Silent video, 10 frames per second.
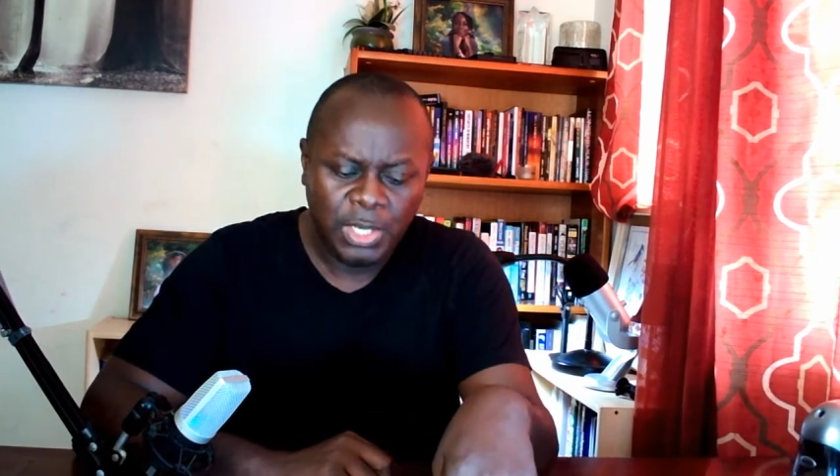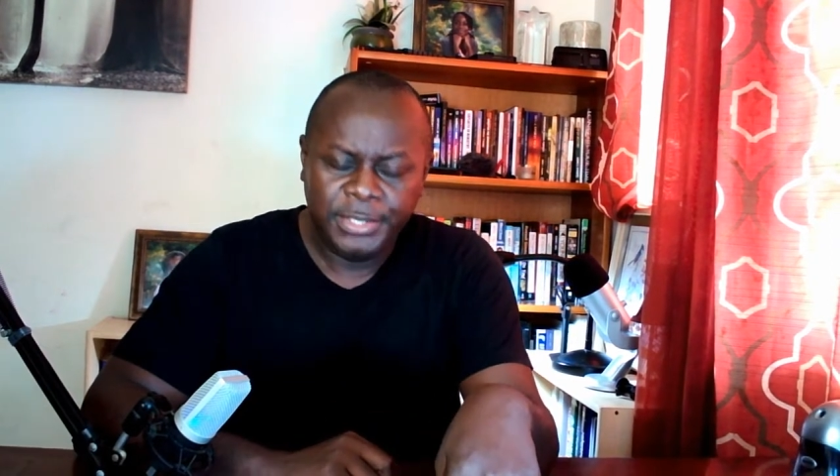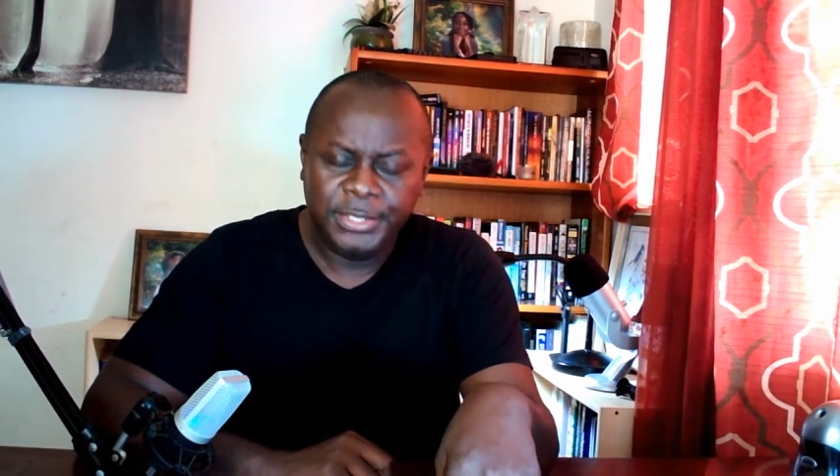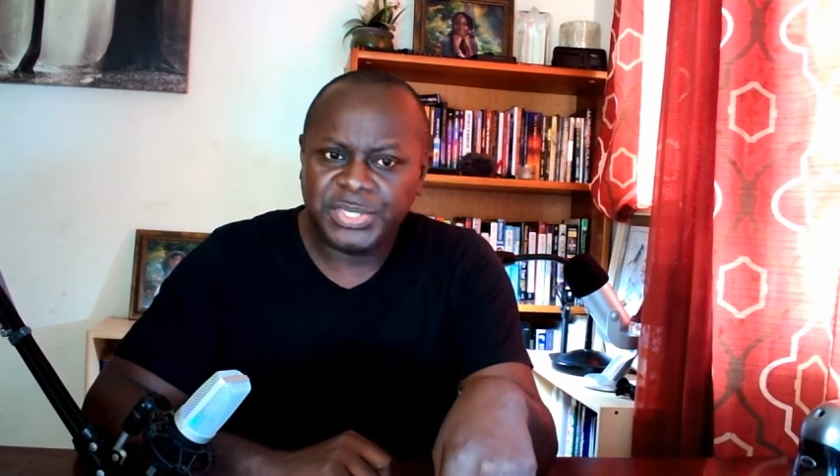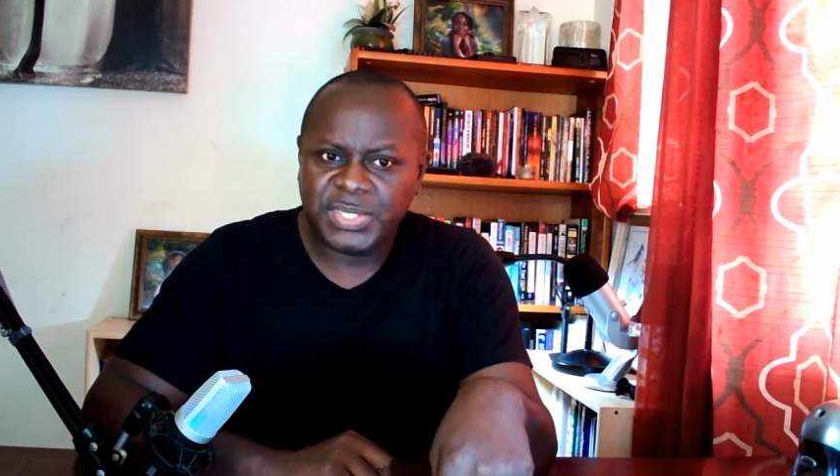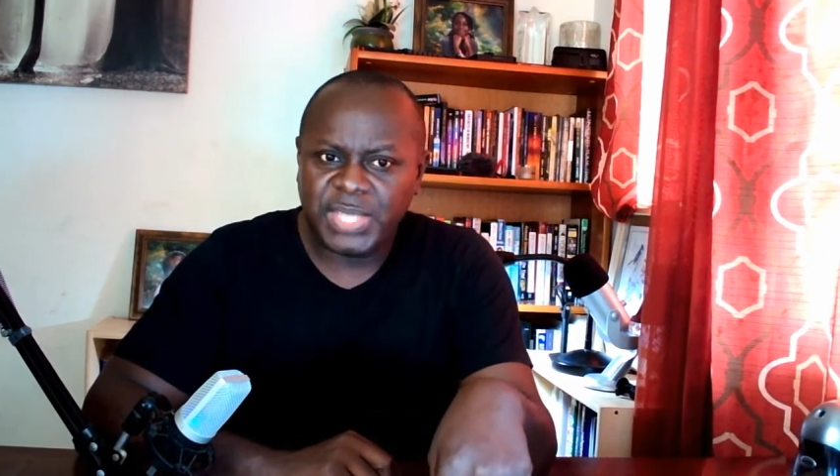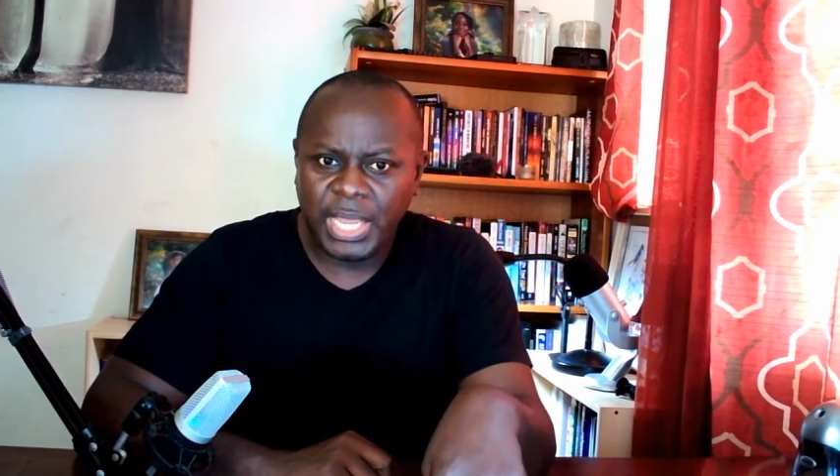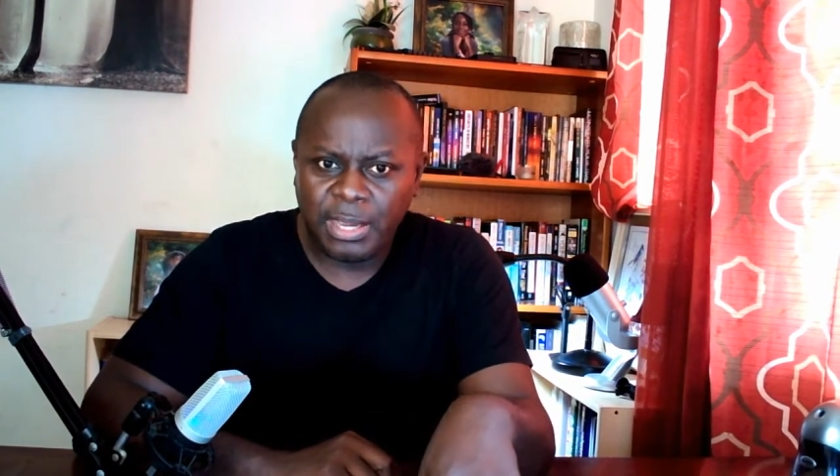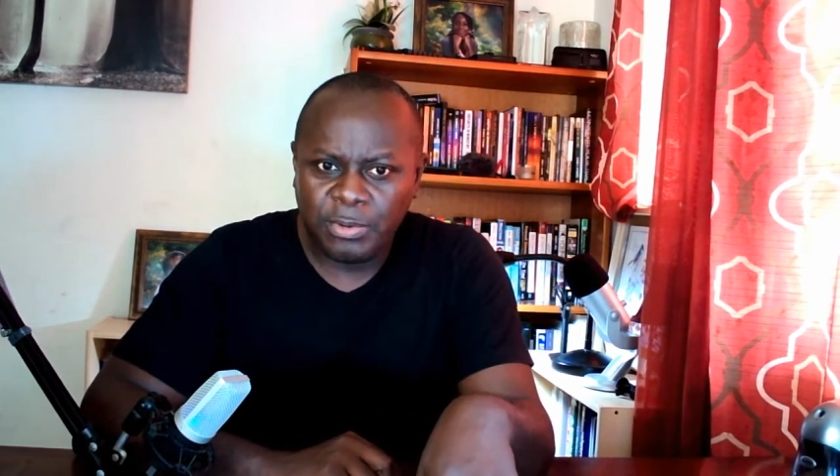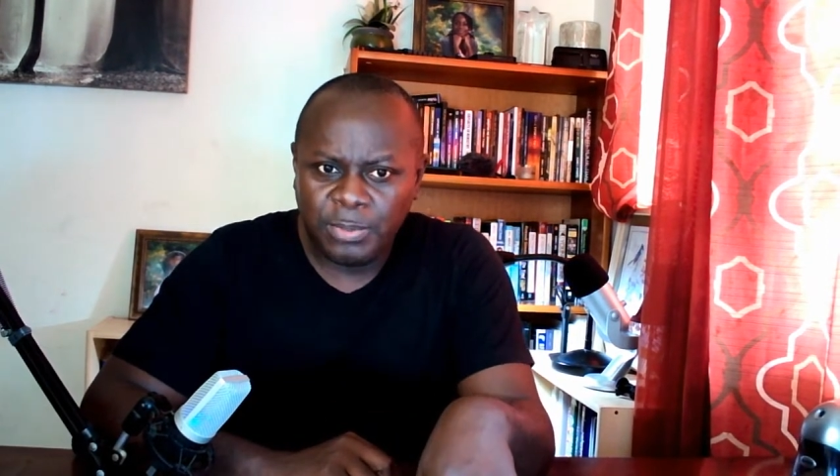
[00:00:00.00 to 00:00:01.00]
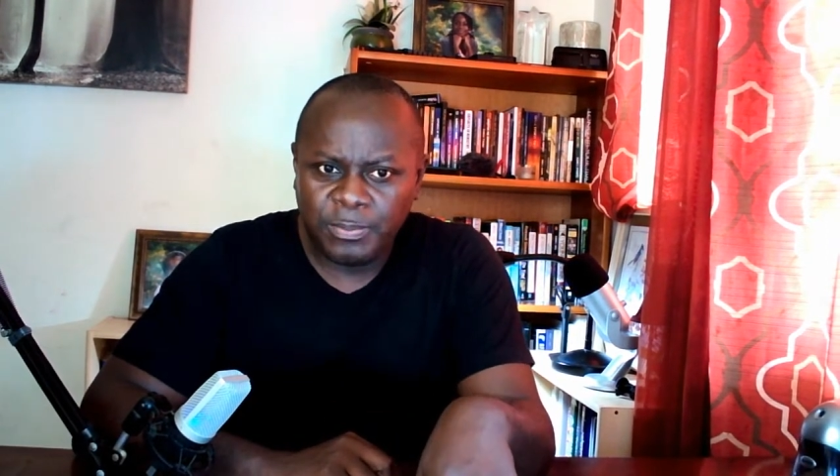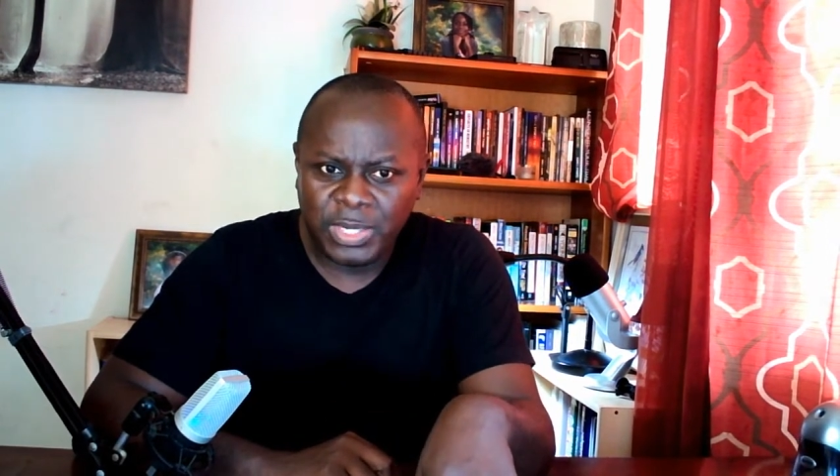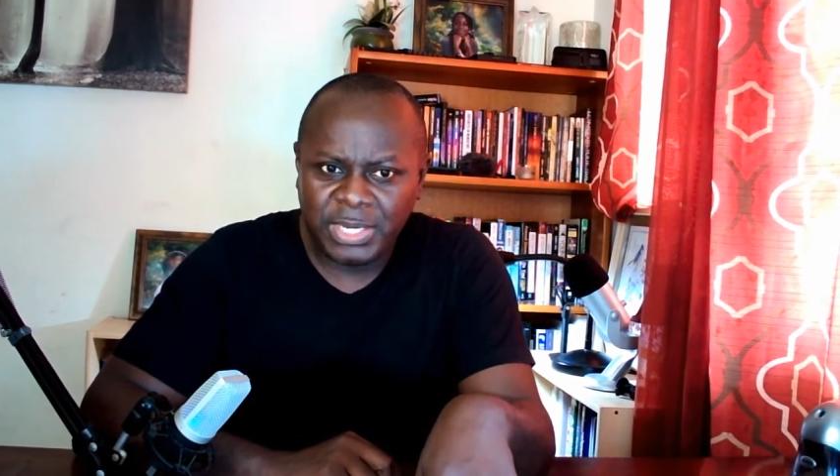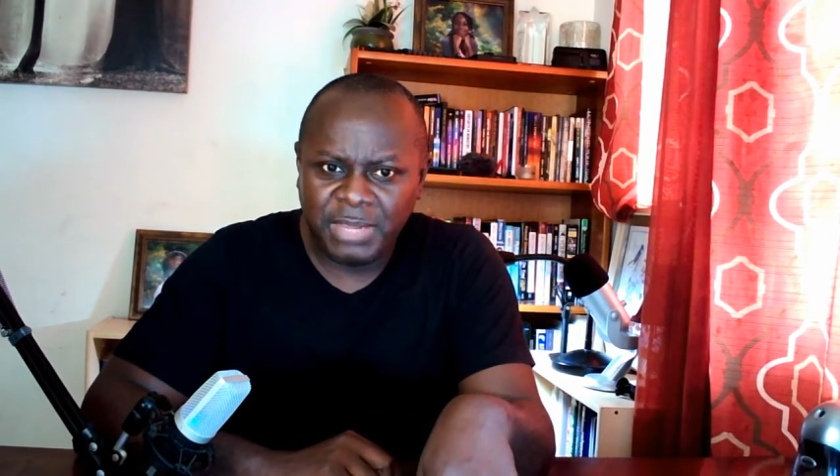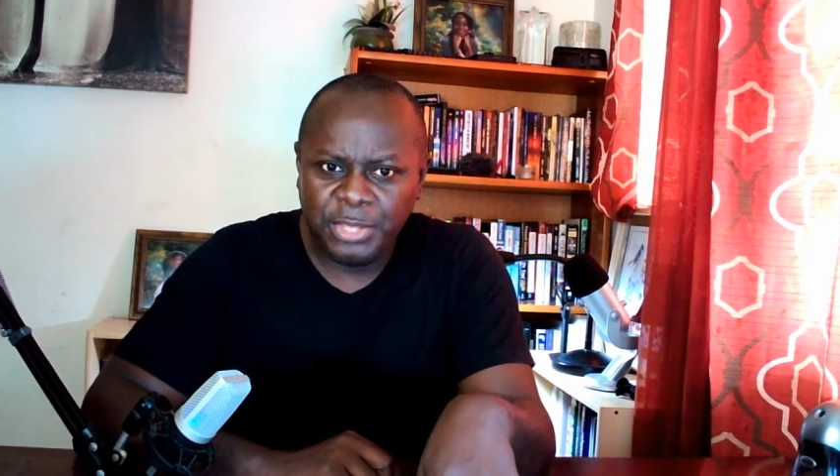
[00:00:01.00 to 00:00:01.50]
you're staying at home,
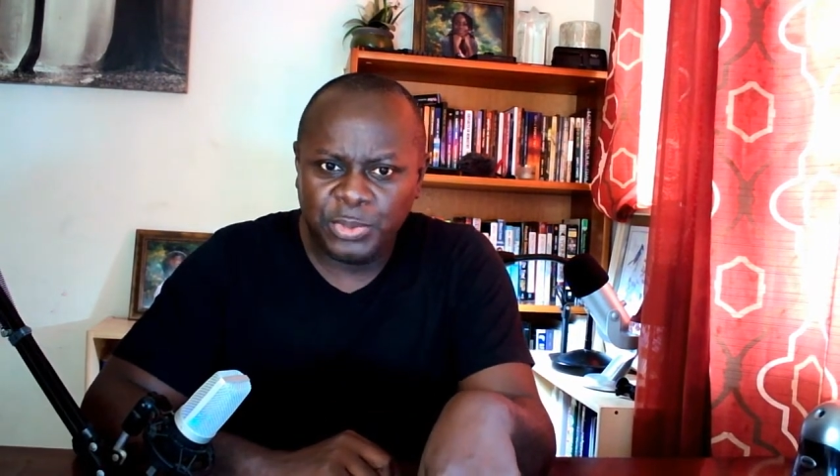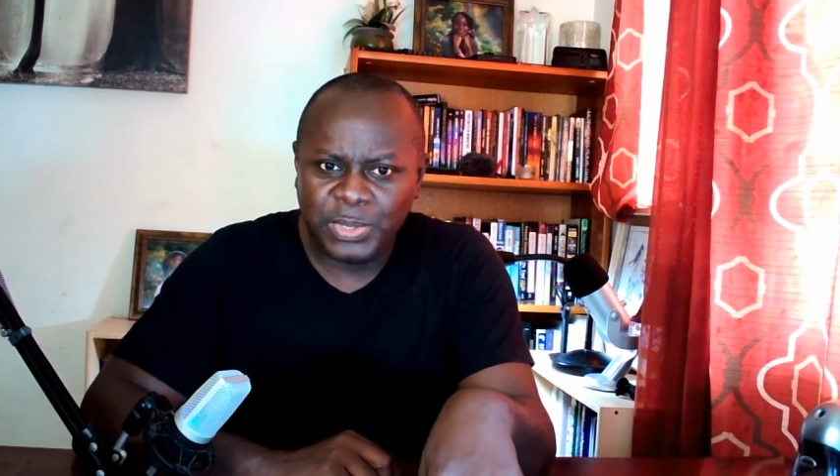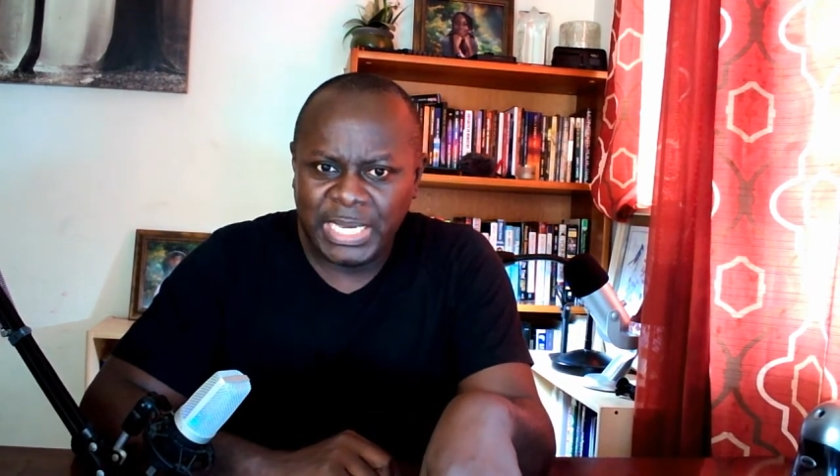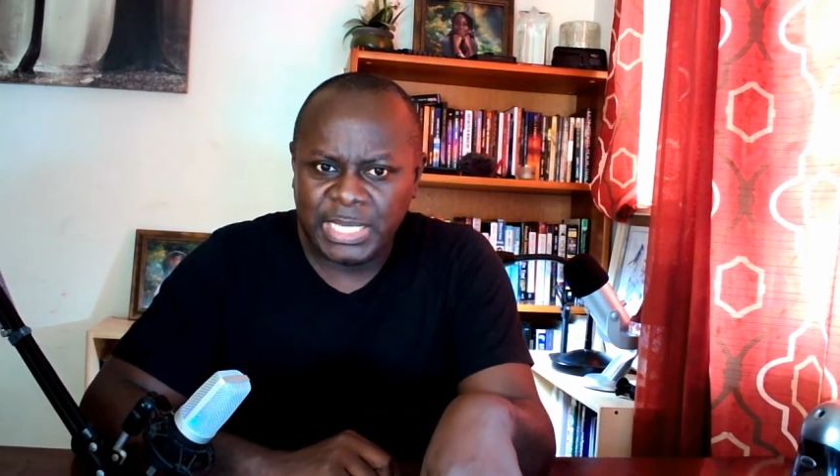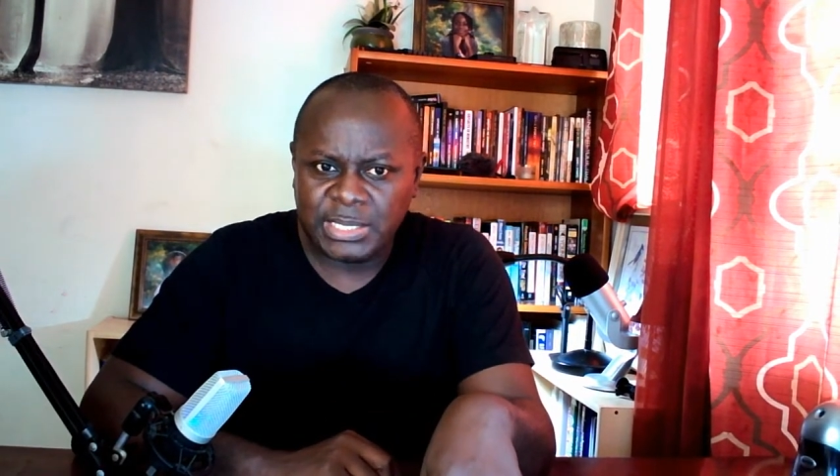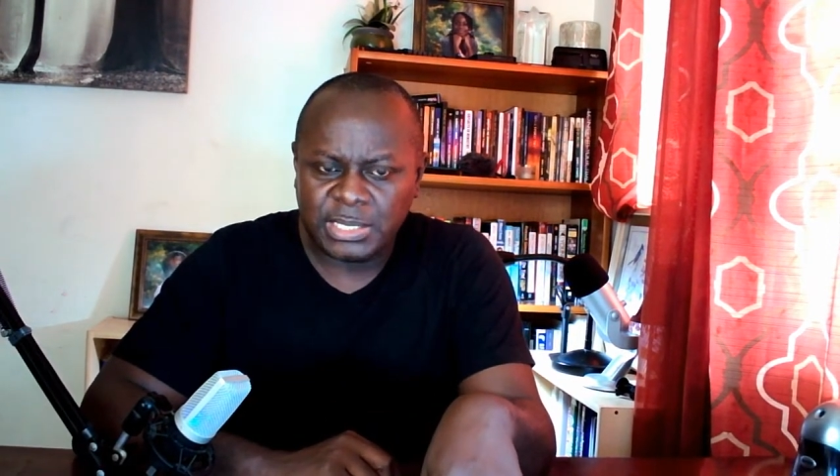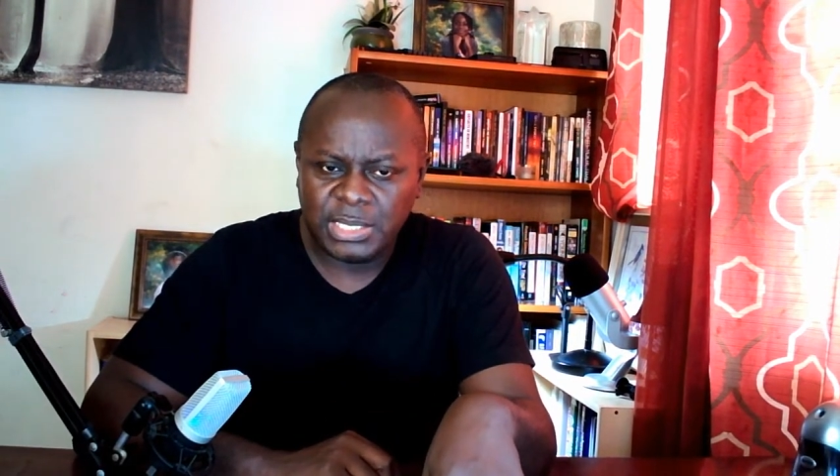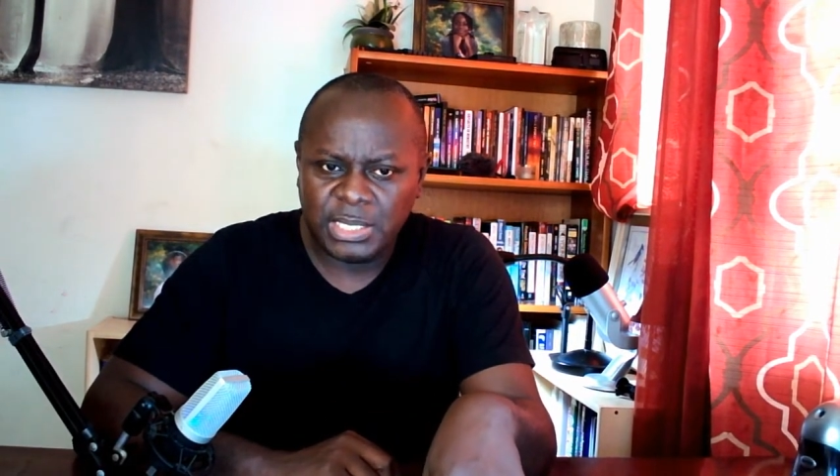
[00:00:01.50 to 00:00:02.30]
whatever you learned